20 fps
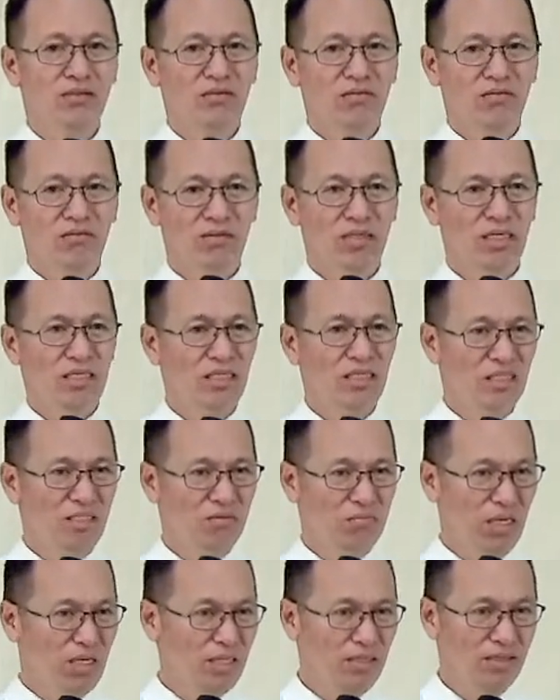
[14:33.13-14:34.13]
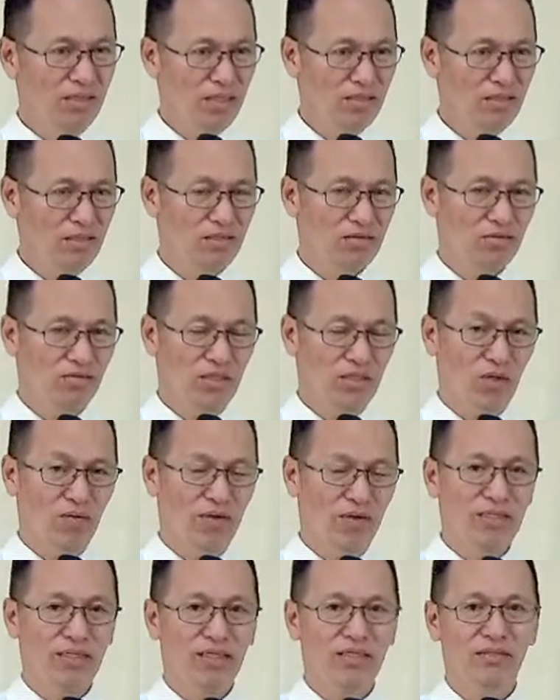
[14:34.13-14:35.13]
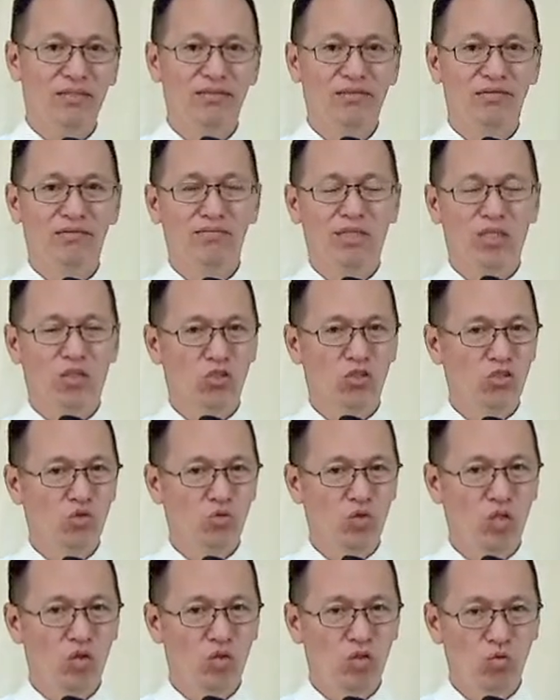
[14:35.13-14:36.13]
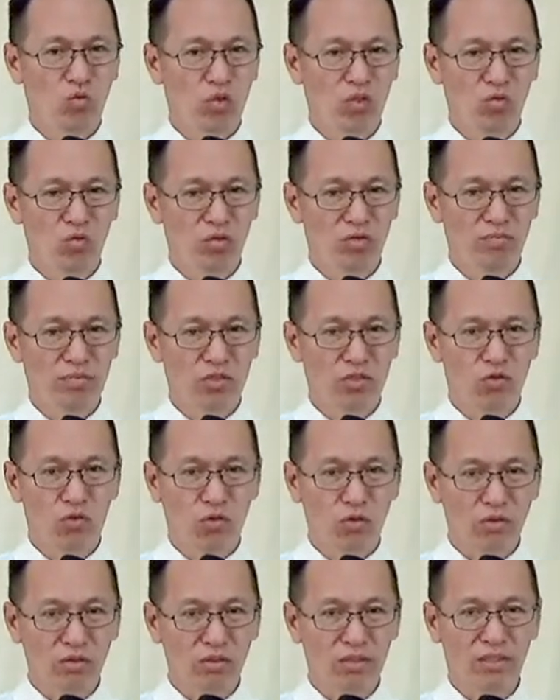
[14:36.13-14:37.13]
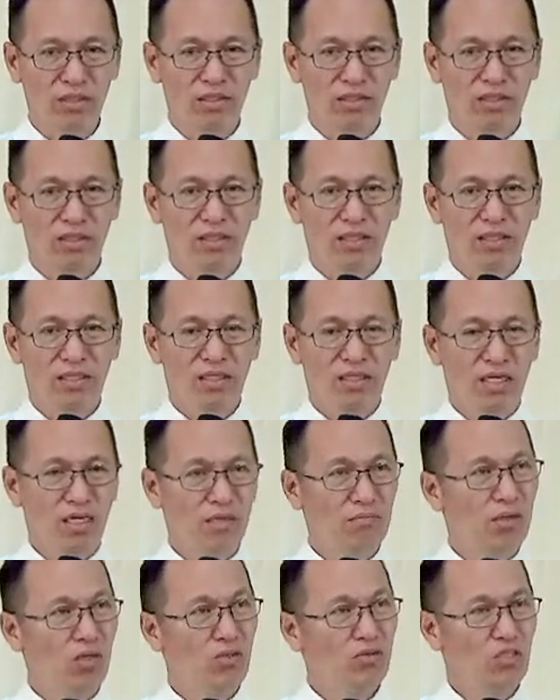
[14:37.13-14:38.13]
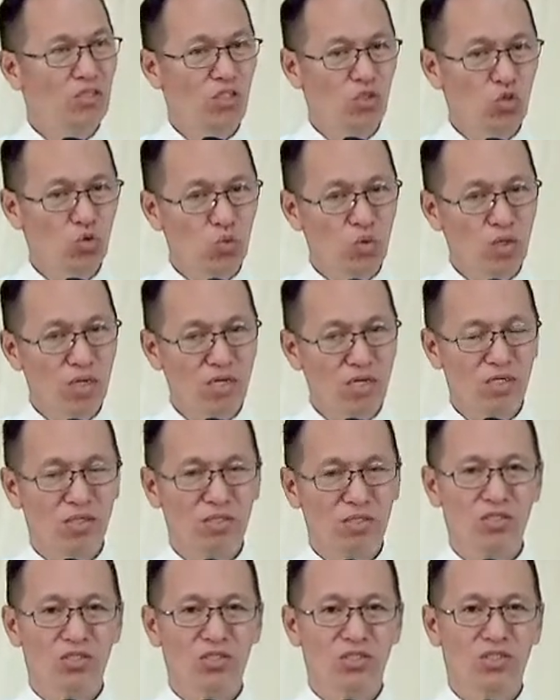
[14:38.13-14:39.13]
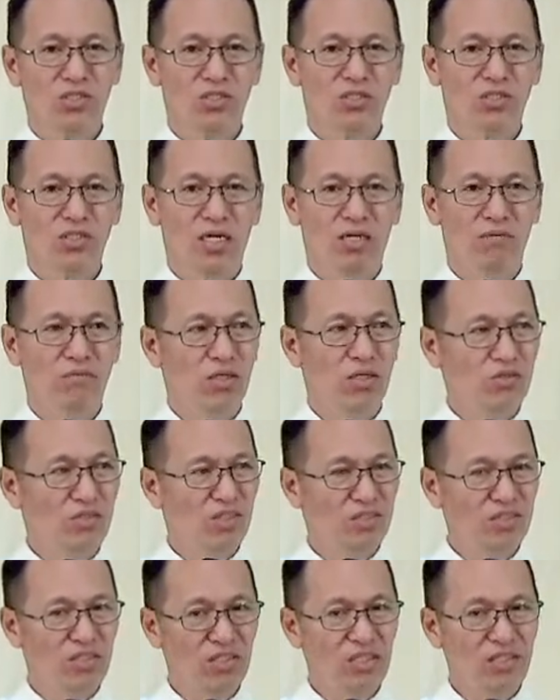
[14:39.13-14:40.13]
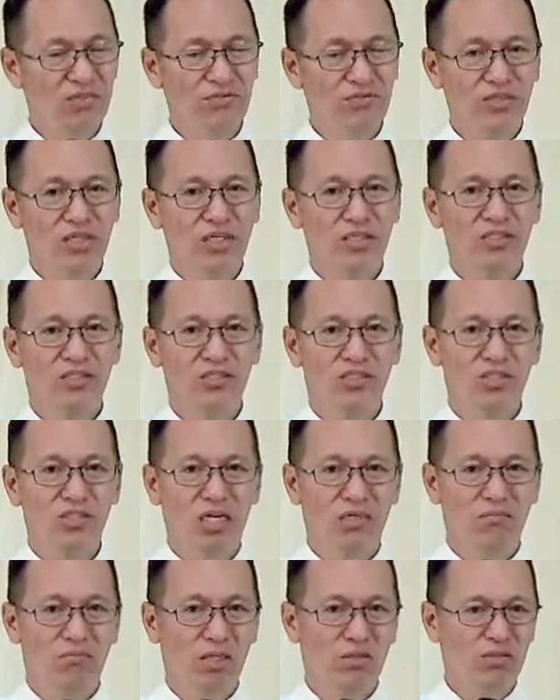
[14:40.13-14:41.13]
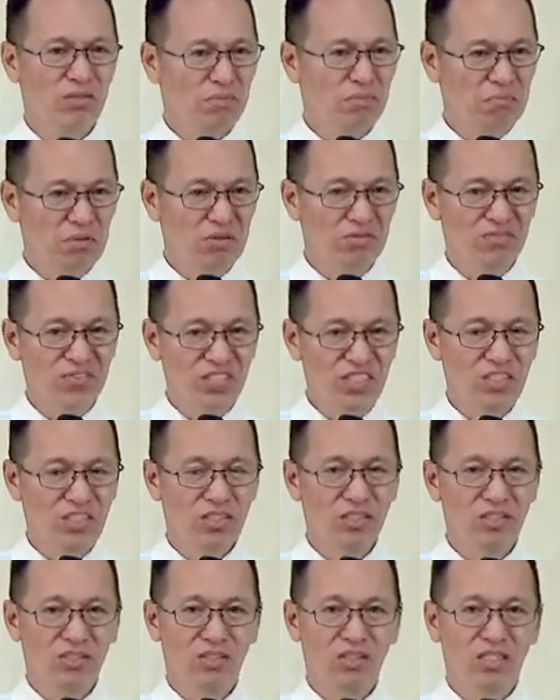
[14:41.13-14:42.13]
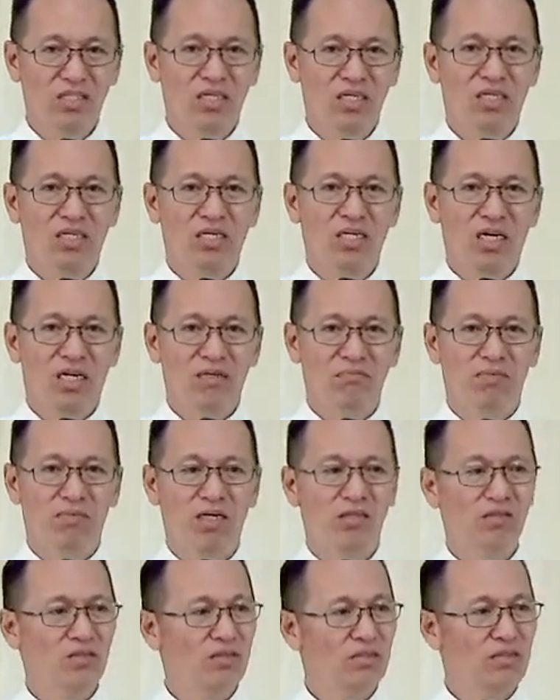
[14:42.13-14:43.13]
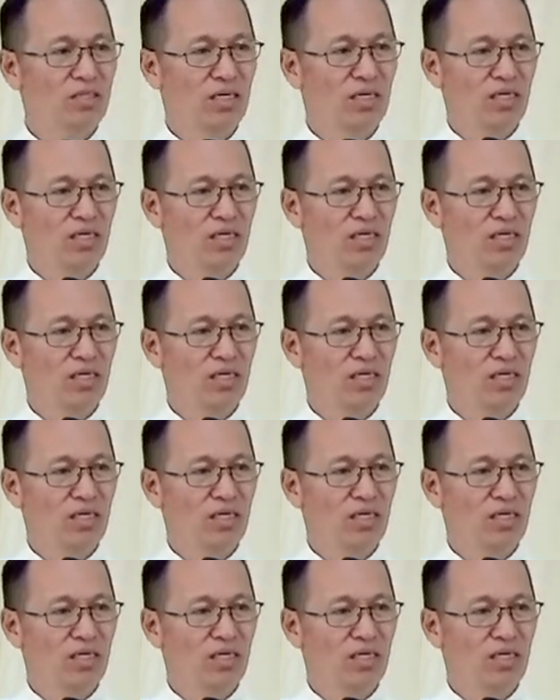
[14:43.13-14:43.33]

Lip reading: Wala nang marites kung tawagin, because we will be talking about His works, about the deliverance, about the provision, about the